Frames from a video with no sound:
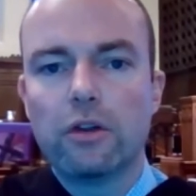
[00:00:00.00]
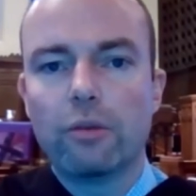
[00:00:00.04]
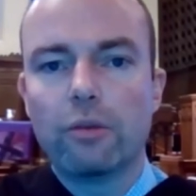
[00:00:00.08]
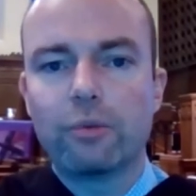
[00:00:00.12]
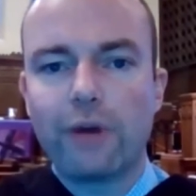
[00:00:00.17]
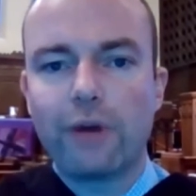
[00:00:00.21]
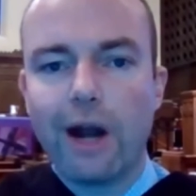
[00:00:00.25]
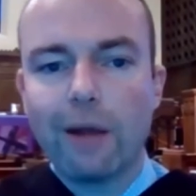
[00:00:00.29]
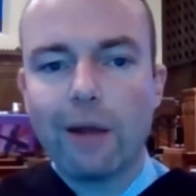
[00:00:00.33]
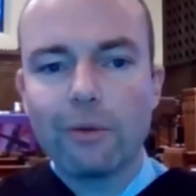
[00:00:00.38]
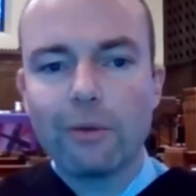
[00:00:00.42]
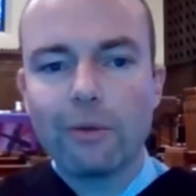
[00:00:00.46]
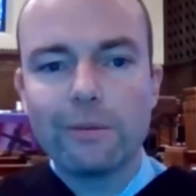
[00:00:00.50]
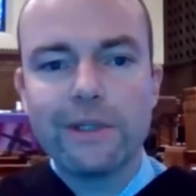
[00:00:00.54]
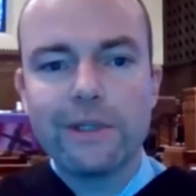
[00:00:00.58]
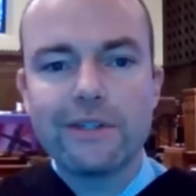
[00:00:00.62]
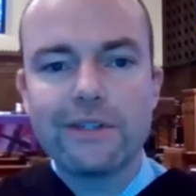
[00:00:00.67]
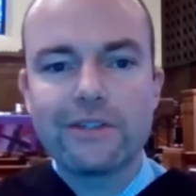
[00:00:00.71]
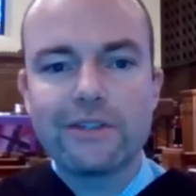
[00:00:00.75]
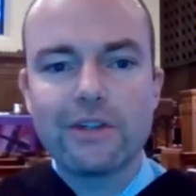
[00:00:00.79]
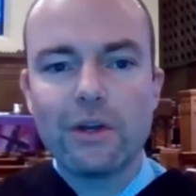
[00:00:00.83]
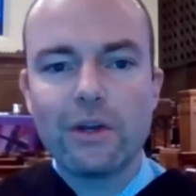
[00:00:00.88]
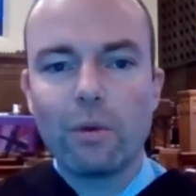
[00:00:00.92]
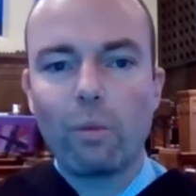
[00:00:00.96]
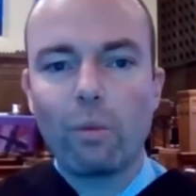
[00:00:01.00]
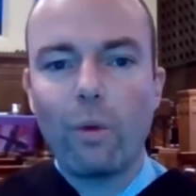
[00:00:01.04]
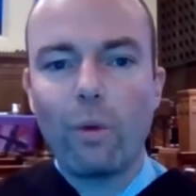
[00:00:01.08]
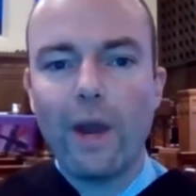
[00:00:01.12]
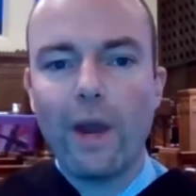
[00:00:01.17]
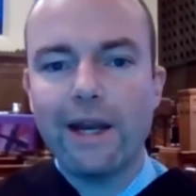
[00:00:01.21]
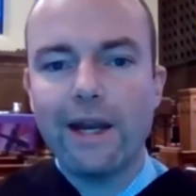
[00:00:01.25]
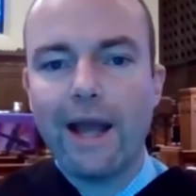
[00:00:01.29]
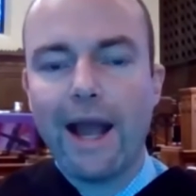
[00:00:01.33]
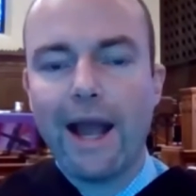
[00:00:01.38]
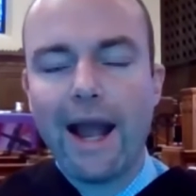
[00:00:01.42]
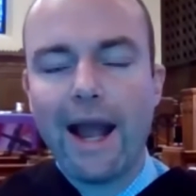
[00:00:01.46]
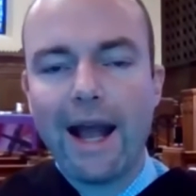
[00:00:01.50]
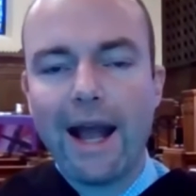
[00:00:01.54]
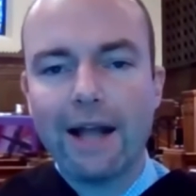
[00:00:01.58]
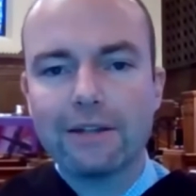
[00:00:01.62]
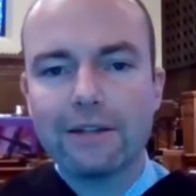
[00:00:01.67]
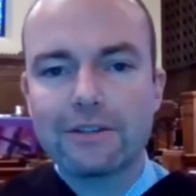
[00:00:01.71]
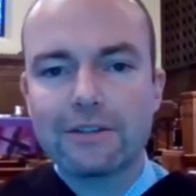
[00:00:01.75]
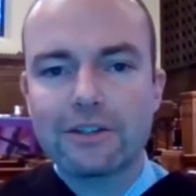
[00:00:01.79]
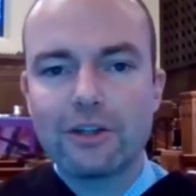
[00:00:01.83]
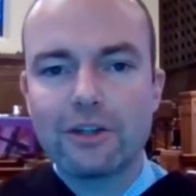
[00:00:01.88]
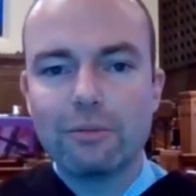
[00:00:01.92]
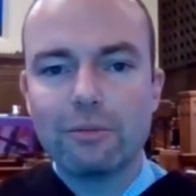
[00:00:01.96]
The problem is that when
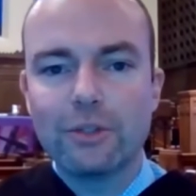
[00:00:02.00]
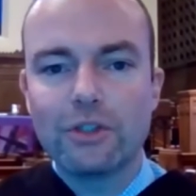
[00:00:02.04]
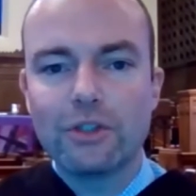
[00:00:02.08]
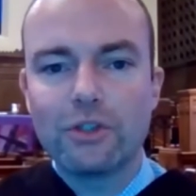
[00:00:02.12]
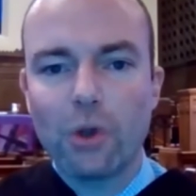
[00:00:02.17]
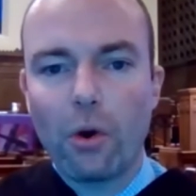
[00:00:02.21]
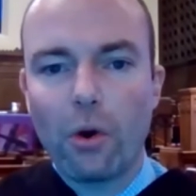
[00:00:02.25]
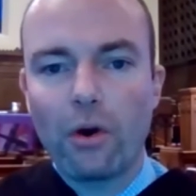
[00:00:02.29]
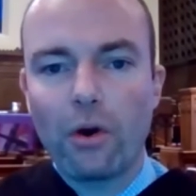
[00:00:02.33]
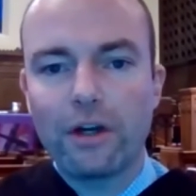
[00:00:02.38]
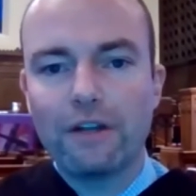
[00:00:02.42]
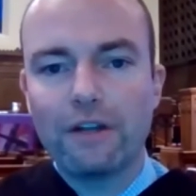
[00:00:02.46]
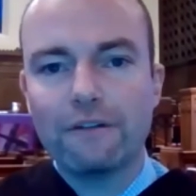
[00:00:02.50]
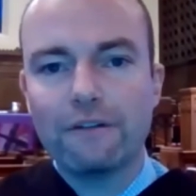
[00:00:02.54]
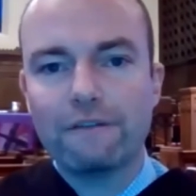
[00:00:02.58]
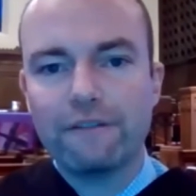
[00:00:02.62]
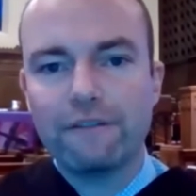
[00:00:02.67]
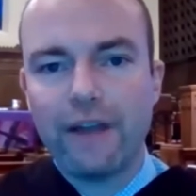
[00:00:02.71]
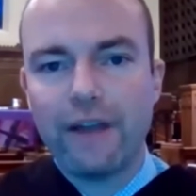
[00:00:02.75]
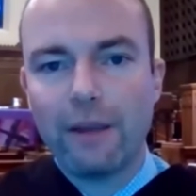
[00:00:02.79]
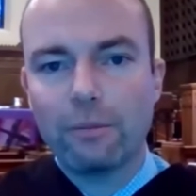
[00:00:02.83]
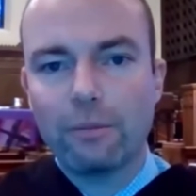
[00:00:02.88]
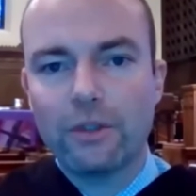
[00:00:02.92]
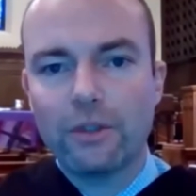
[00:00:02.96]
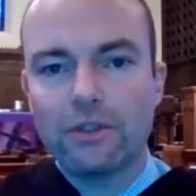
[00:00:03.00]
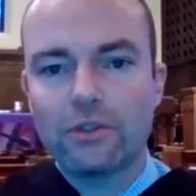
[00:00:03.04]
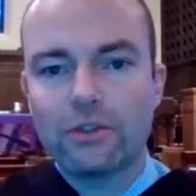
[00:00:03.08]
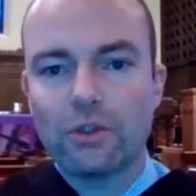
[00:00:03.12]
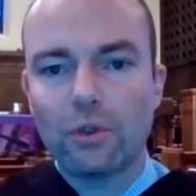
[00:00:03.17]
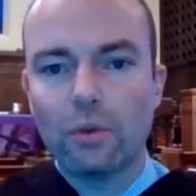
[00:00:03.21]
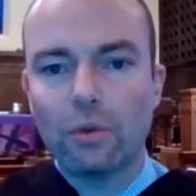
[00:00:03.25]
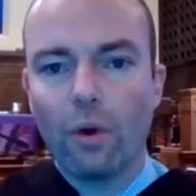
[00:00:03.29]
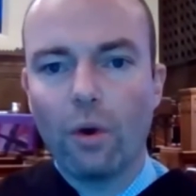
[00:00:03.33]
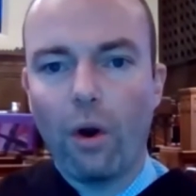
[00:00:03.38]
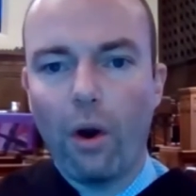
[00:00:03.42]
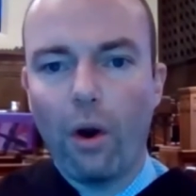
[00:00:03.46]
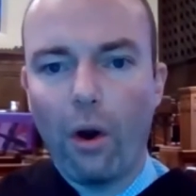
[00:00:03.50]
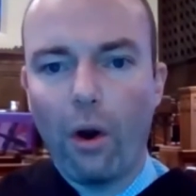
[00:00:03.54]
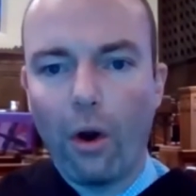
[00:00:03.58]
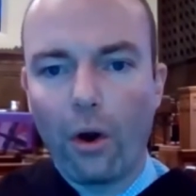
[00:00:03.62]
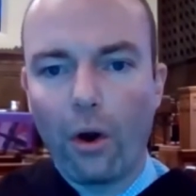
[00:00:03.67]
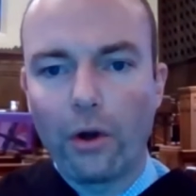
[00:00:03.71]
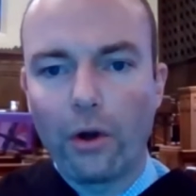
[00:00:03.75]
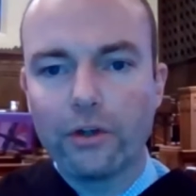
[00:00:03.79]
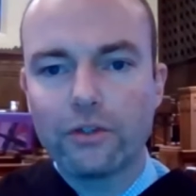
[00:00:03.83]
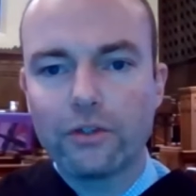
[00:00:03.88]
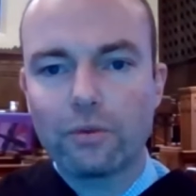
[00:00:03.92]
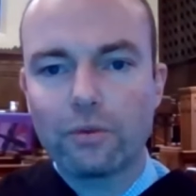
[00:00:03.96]
asked, the majority of families who
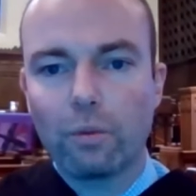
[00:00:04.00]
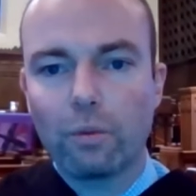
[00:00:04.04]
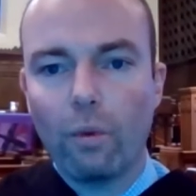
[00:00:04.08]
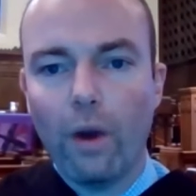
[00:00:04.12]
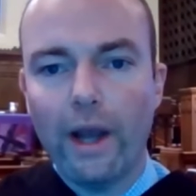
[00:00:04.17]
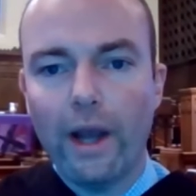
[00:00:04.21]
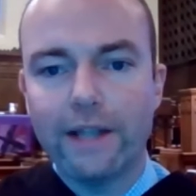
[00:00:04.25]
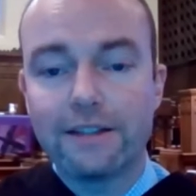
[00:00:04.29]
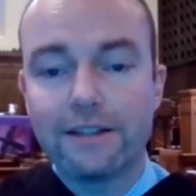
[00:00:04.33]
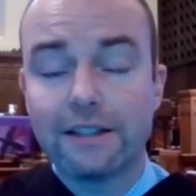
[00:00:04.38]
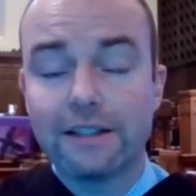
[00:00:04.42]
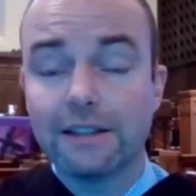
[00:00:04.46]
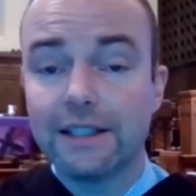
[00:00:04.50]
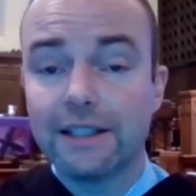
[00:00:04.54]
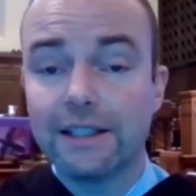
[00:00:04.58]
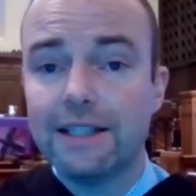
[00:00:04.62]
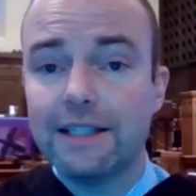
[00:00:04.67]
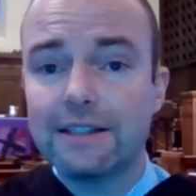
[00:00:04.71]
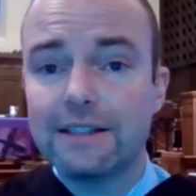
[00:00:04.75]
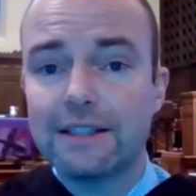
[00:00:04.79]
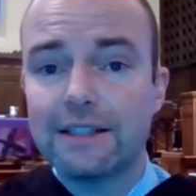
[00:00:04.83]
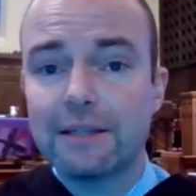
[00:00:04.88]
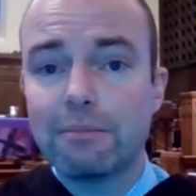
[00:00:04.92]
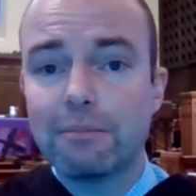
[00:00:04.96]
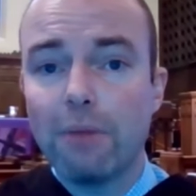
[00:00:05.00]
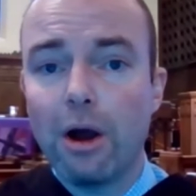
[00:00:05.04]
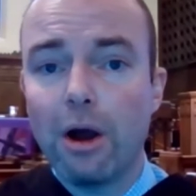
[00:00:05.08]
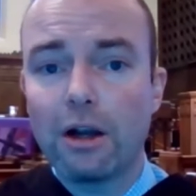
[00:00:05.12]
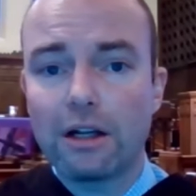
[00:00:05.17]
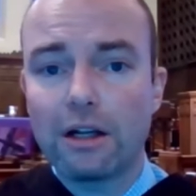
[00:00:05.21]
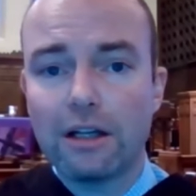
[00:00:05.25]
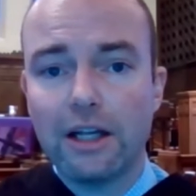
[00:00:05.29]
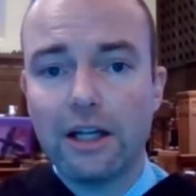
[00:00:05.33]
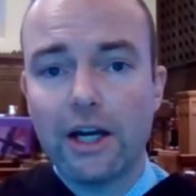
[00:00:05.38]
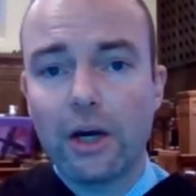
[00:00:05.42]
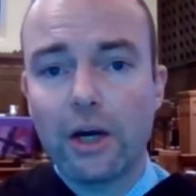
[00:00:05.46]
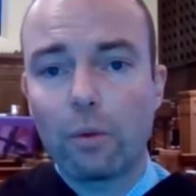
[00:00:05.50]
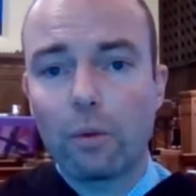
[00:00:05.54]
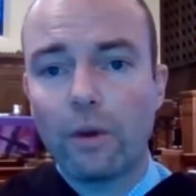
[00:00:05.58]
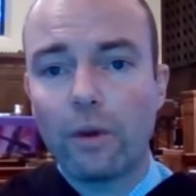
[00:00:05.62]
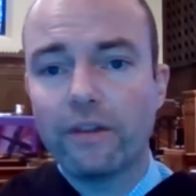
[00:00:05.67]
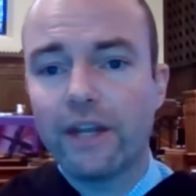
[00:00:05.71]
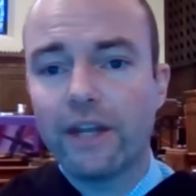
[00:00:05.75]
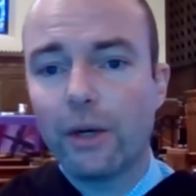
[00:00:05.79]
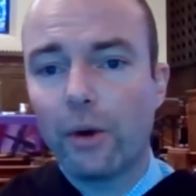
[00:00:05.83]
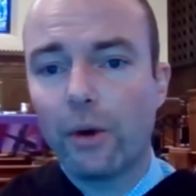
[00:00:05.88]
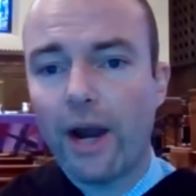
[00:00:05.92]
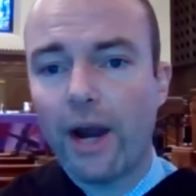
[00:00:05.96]
aren't white, at least in Montclair,
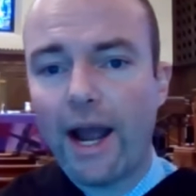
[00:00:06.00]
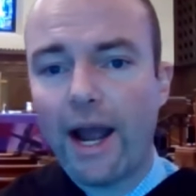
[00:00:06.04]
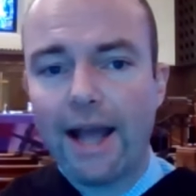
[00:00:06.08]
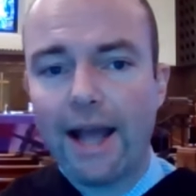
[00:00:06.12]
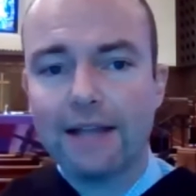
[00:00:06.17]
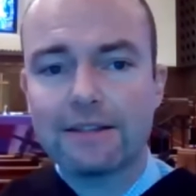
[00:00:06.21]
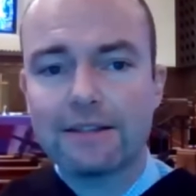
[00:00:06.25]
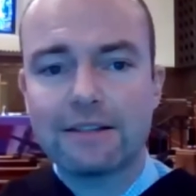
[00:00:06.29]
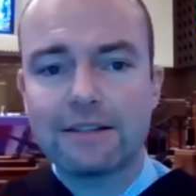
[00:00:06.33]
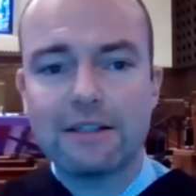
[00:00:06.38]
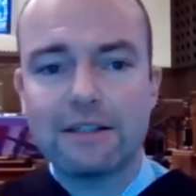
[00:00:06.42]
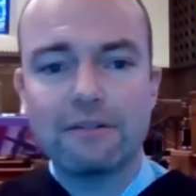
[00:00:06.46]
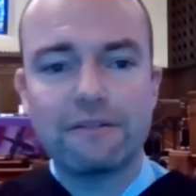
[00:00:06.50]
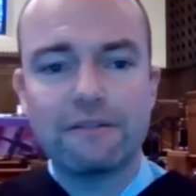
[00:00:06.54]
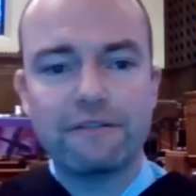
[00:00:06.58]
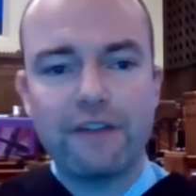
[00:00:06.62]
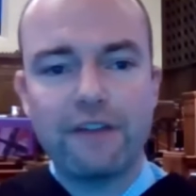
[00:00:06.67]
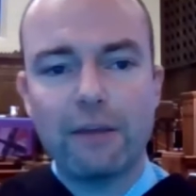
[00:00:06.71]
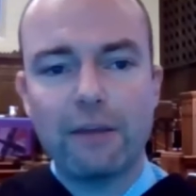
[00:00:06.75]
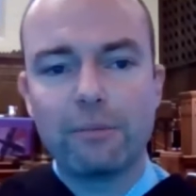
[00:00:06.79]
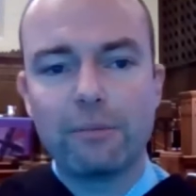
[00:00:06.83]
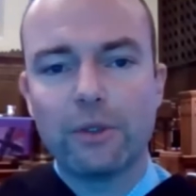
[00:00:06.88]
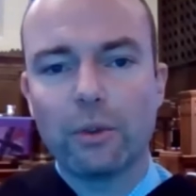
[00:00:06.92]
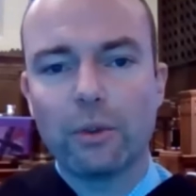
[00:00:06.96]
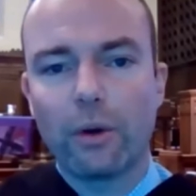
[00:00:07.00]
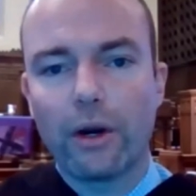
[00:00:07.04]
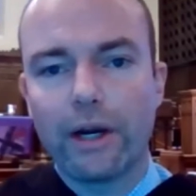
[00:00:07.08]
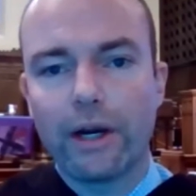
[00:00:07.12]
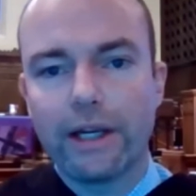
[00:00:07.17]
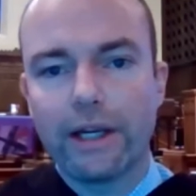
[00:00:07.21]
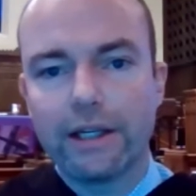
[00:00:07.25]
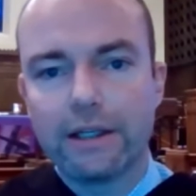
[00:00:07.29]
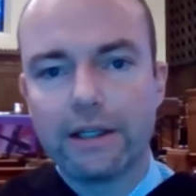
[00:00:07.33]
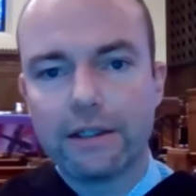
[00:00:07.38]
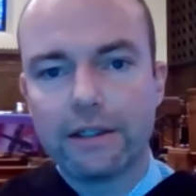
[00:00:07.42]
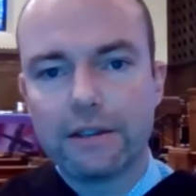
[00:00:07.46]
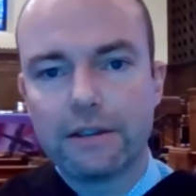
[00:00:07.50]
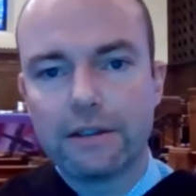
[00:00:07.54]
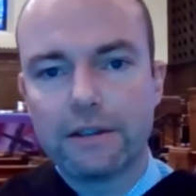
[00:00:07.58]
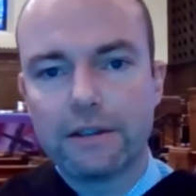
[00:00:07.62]
when they were asked in February,